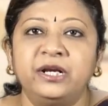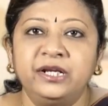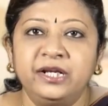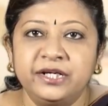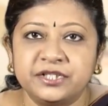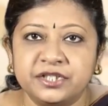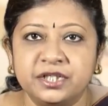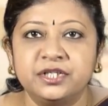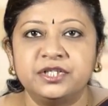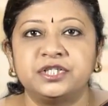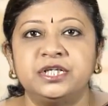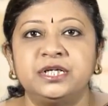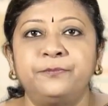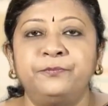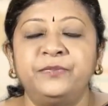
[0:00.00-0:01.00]

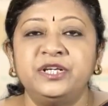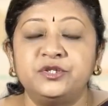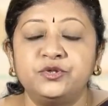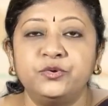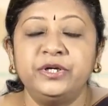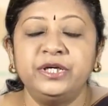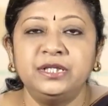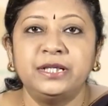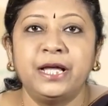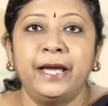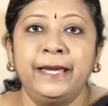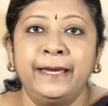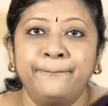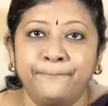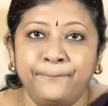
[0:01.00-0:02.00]
relationship between
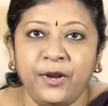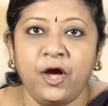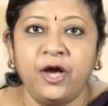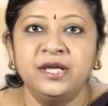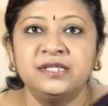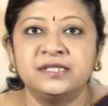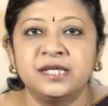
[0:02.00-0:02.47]
the employees